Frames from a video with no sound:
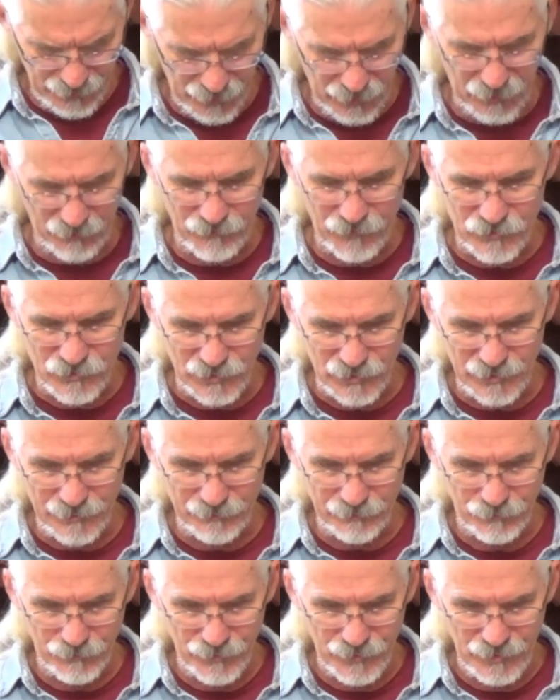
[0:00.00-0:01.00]
obviously.
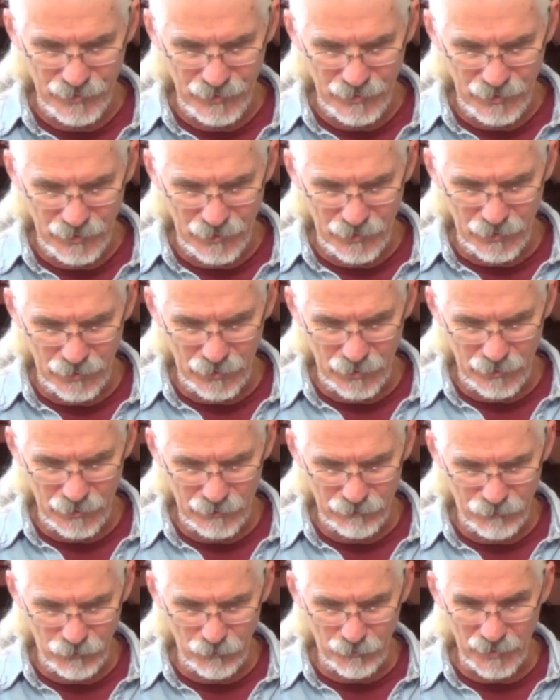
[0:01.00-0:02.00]
Yeah,
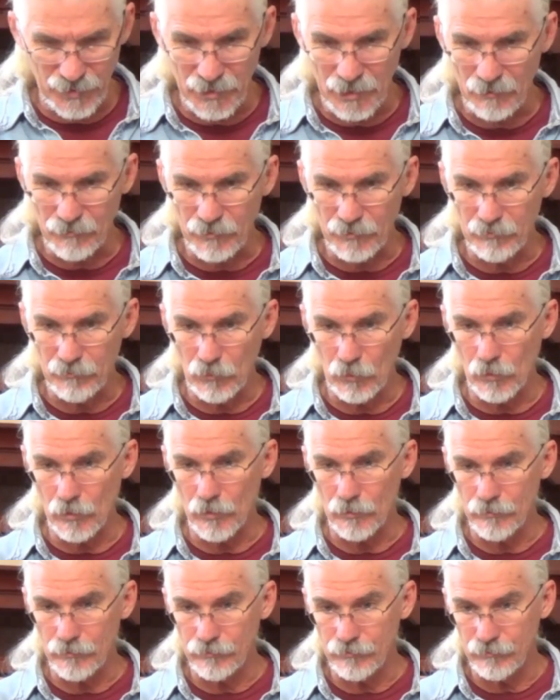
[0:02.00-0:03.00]
if you've been given
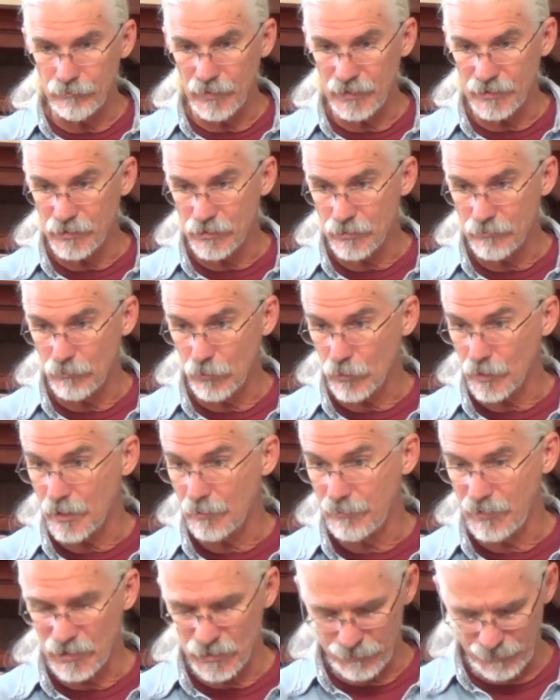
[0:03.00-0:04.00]
more, much more
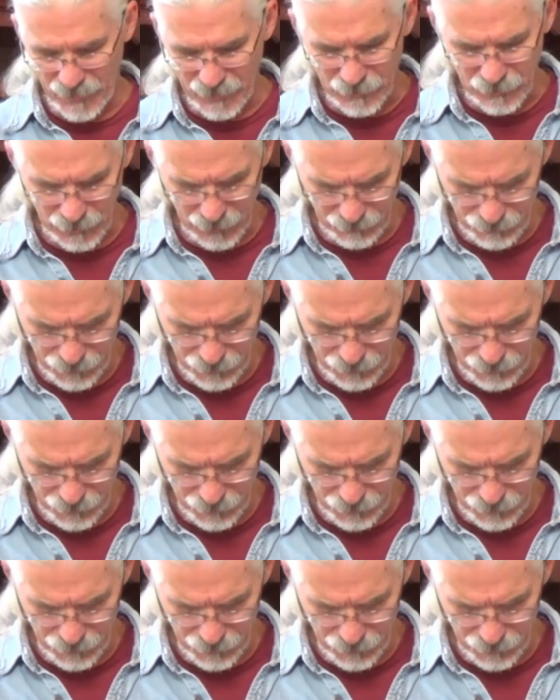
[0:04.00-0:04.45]
can be expected